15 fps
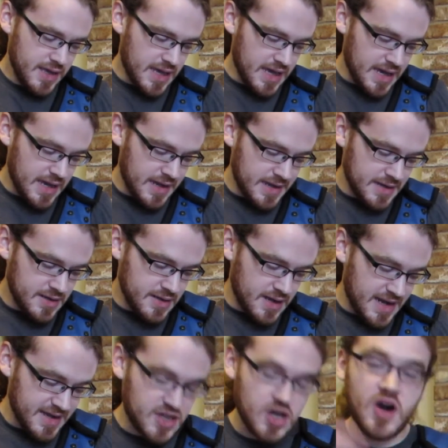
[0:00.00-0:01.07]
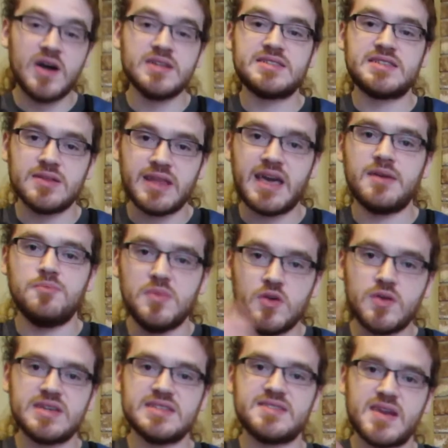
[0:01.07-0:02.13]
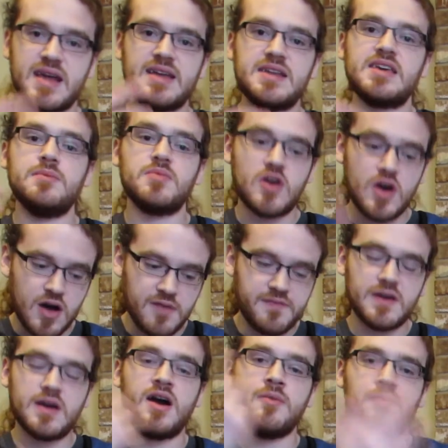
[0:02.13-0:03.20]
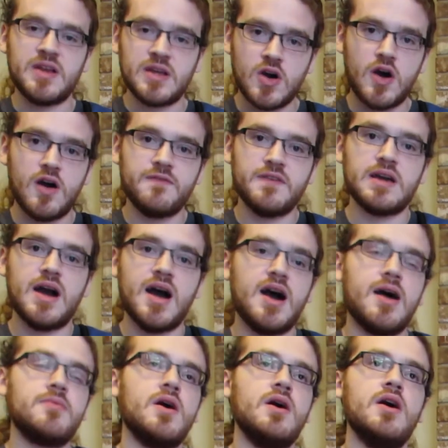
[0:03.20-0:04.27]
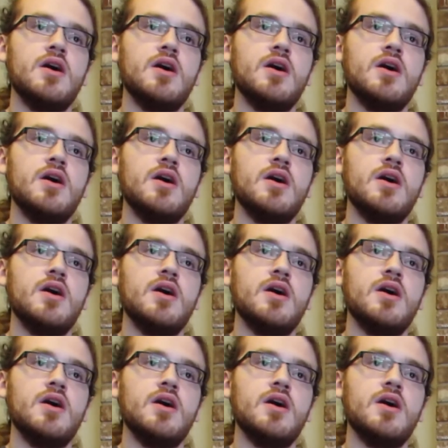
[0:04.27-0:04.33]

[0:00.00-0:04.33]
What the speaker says: And I constantly had mucus that I had to keep coughing up and coughing up.